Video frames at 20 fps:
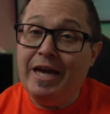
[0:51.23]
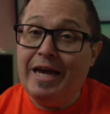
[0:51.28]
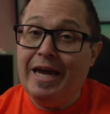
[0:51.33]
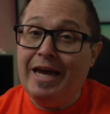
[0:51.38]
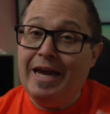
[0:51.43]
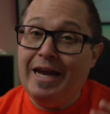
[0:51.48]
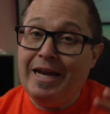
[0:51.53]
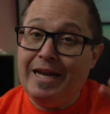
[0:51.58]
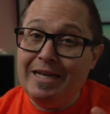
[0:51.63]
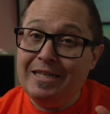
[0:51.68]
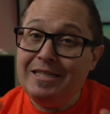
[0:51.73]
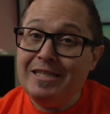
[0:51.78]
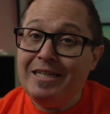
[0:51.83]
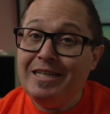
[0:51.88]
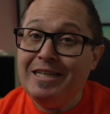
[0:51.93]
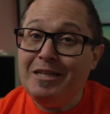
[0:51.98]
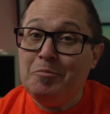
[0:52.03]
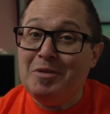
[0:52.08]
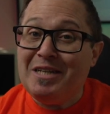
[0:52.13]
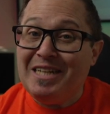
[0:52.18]
It is a
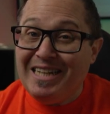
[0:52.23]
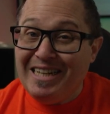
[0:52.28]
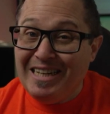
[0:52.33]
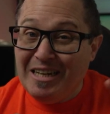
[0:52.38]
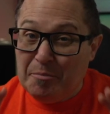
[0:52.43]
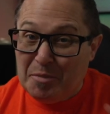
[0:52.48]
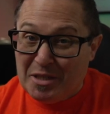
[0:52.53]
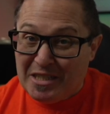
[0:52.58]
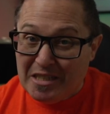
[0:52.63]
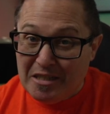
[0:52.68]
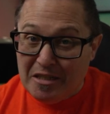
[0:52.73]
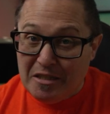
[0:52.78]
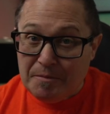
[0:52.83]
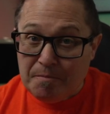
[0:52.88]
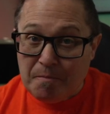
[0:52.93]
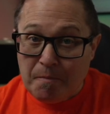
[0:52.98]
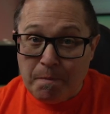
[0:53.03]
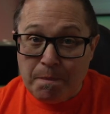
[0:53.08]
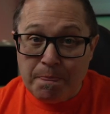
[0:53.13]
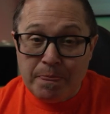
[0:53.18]
little bit limited,
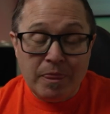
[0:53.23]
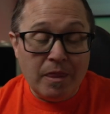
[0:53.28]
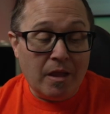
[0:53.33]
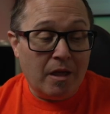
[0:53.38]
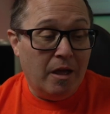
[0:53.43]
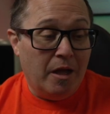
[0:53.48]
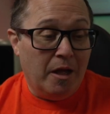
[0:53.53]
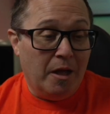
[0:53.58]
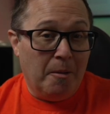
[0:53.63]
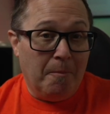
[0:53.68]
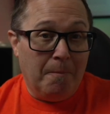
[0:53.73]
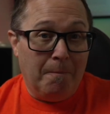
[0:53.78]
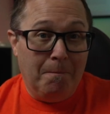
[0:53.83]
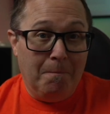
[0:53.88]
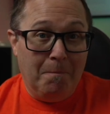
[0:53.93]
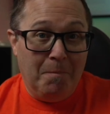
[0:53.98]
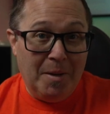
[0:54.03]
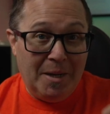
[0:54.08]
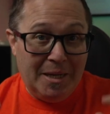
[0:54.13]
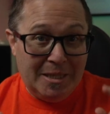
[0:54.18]

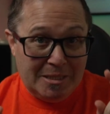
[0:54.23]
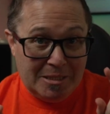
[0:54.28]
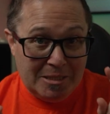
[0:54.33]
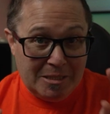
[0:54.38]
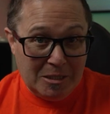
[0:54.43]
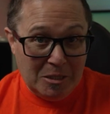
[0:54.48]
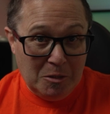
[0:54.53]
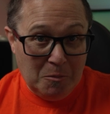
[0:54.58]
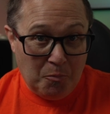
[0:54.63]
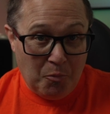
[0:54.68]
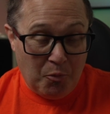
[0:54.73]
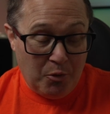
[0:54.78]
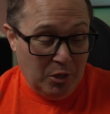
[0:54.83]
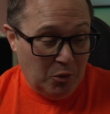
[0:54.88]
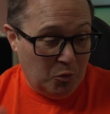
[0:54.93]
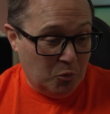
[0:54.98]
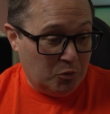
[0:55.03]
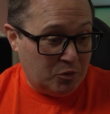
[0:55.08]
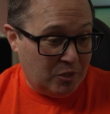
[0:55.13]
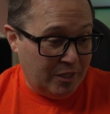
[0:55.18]
but it's still pretty
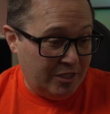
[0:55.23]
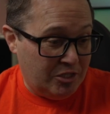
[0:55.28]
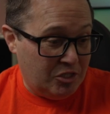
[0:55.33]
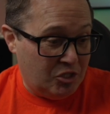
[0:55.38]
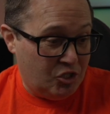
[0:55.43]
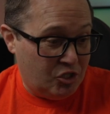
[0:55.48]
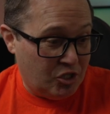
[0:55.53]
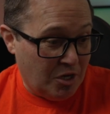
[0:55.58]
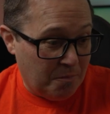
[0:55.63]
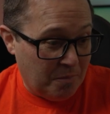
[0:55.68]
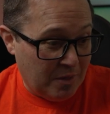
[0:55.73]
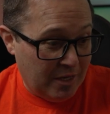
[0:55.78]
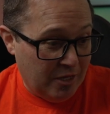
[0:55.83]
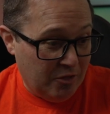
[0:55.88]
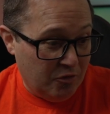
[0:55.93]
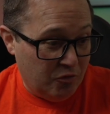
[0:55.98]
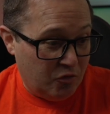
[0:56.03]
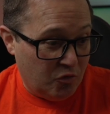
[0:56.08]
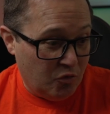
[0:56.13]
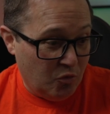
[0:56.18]
cool. So let's jump
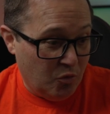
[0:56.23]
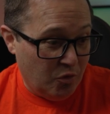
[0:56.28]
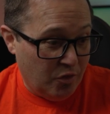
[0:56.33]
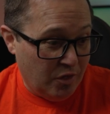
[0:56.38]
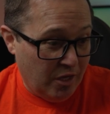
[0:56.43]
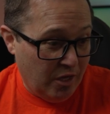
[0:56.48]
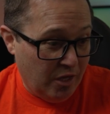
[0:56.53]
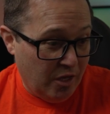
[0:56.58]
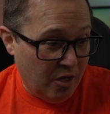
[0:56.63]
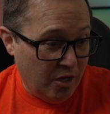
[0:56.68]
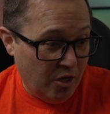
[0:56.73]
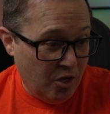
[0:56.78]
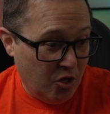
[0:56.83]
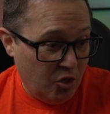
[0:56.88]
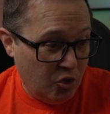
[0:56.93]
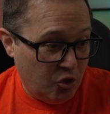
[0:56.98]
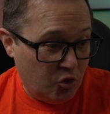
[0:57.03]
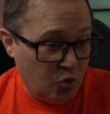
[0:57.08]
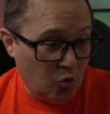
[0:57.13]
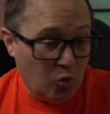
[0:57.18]
into the
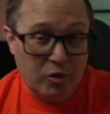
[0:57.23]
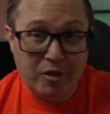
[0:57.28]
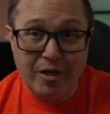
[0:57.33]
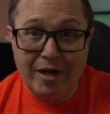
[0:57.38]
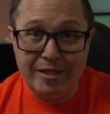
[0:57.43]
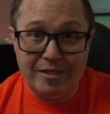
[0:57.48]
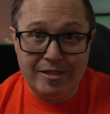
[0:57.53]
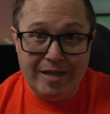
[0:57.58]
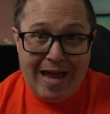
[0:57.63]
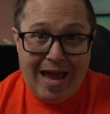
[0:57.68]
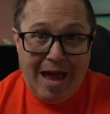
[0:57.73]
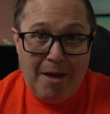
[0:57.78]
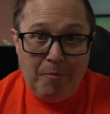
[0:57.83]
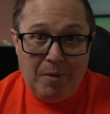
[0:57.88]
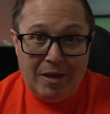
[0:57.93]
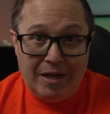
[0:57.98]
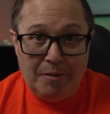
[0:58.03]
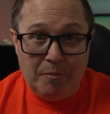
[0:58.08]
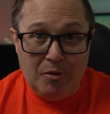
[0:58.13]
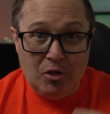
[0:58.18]
Shortcuts app
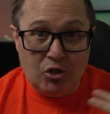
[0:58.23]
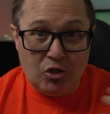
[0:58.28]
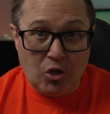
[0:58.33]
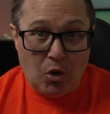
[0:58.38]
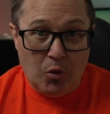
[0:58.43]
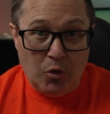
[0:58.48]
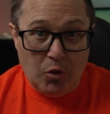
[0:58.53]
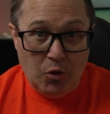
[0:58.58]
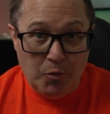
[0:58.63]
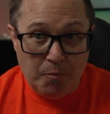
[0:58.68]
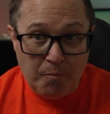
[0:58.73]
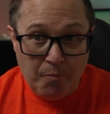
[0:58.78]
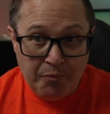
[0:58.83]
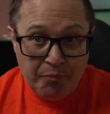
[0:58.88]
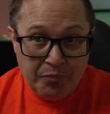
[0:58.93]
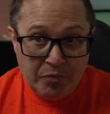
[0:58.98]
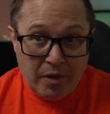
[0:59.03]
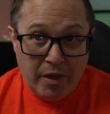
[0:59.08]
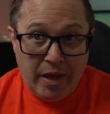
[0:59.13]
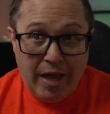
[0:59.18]
and let me show you
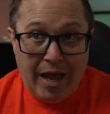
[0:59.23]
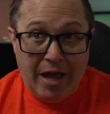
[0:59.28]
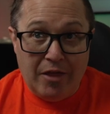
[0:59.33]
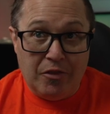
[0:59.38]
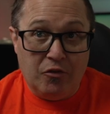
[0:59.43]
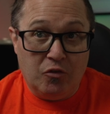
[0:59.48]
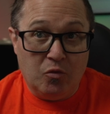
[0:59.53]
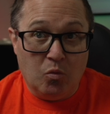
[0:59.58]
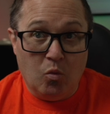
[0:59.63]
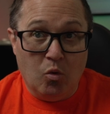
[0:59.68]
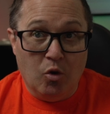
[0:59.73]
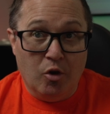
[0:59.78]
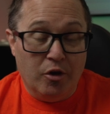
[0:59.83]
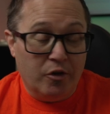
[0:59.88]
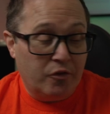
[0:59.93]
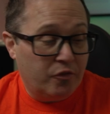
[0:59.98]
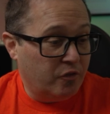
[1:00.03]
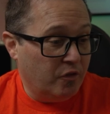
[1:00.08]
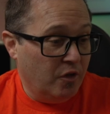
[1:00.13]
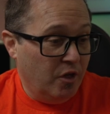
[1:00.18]
how this
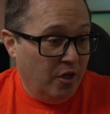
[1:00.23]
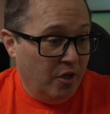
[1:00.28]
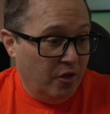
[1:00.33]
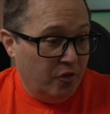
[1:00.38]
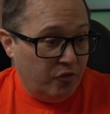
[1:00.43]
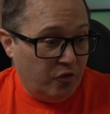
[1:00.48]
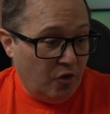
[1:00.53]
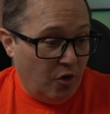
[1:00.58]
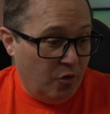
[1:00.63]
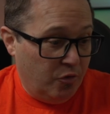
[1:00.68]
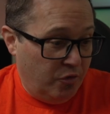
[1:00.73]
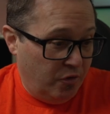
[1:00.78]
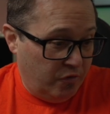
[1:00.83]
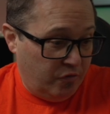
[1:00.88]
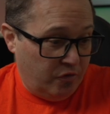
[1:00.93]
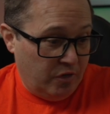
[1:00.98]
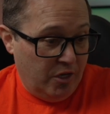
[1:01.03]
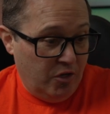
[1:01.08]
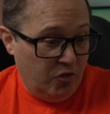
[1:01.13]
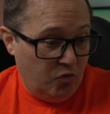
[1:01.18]
works. So this
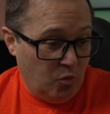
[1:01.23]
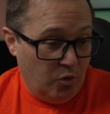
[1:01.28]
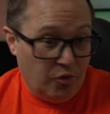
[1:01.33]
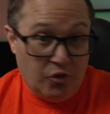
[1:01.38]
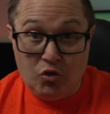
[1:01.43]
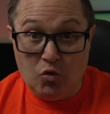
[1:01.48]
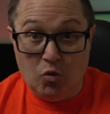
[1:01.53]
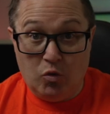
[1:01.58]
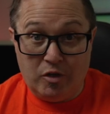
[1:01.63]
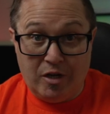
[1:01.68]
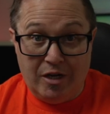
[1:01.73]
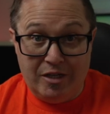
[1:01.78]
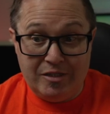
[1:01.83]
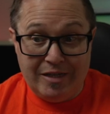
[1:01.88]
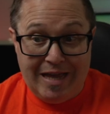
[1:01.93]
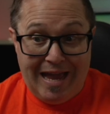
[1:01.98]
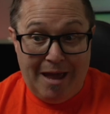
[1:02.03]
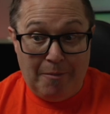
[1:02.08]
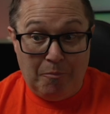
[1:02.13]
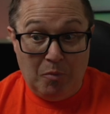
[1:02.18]
is what the Shortcuts
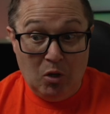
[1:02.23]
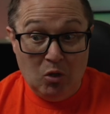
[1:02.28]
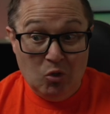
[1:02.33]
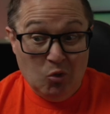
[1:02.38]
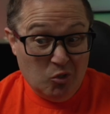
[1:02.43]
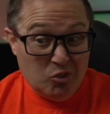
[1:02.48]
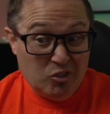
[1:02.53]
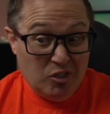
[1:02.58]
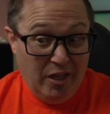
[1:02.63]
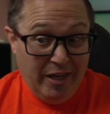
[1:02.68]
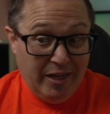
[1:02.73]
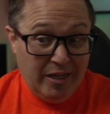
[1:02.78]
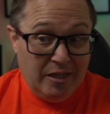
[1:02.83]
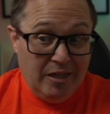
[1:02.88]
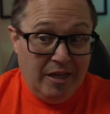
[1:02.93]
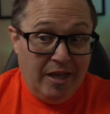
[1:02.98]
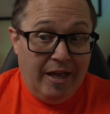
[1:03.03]
app looks like.